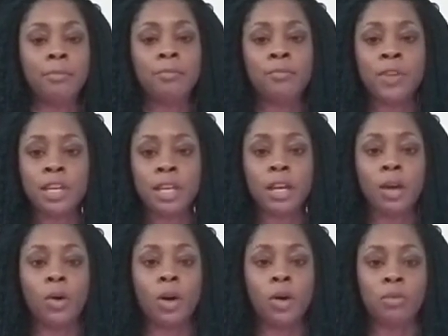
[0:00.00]

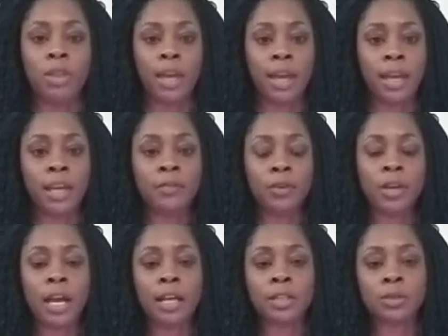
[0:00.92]
video on that if you
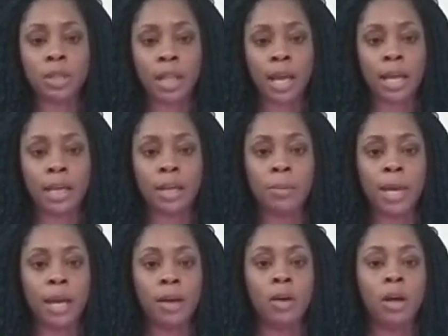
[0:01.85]
guys would like,
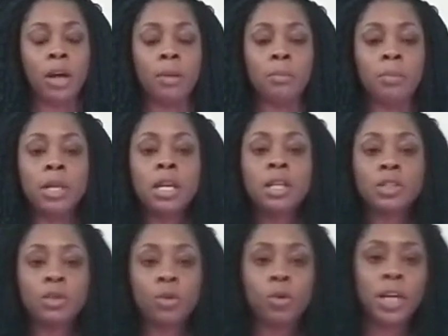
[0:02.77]
about
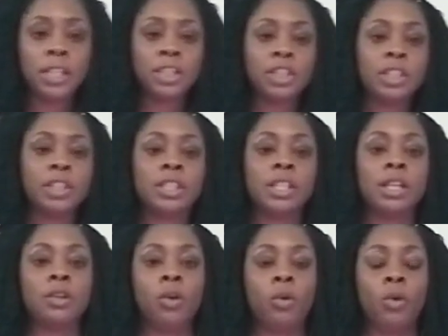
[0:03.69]
some questions
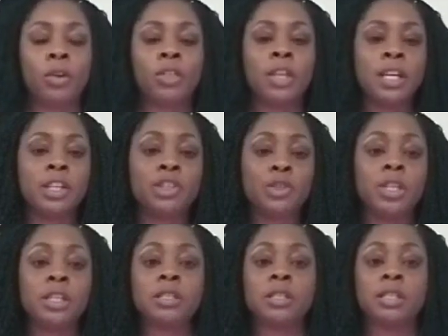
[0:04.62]
or things you
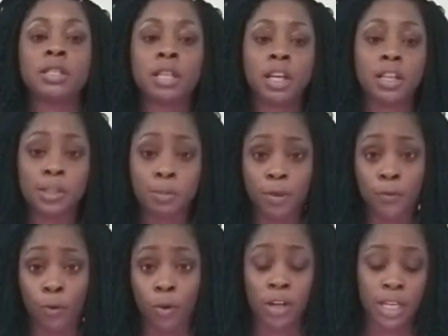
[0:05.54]
need to discuss
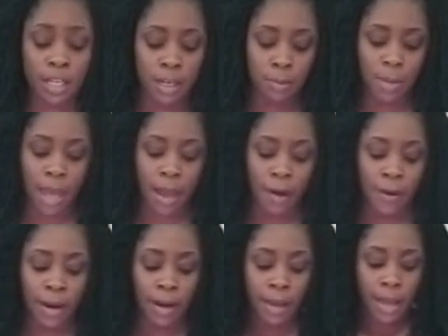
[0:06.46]
before getting married.